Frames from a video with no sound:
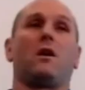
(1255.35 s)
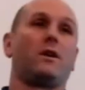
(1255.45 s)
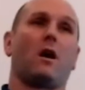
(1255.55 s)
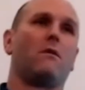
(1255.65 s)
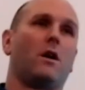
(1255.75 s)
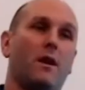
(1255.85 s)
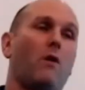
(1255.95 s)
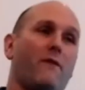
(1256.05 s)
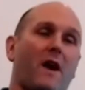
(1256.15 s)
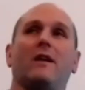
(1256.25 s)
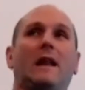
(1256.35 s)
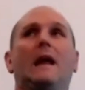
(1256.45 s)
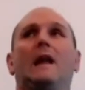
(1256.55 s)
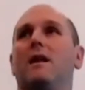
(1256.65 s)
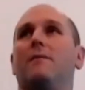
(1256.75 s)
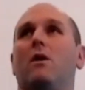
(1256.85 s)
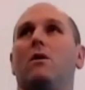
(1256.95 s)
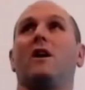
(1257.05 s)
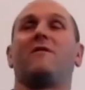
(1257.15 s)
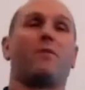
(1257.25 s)
I know very little about
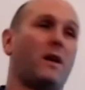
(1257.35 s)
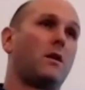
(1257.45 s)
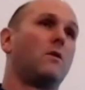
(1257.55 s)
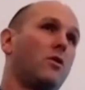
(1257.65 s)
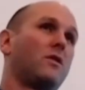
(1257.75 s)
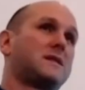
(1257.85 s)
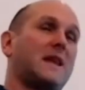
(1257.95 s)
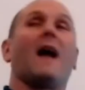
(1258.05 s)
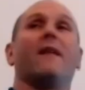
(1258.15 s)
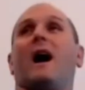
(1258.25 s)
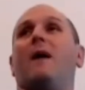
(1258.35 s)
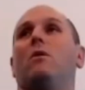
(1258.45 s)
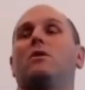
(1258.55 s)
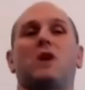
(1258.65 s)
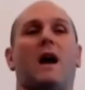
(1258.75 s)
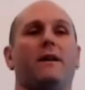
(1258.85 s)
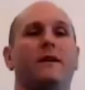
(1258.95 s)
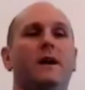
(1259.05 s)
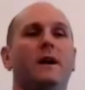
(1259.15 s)
life, but I do understand that much, and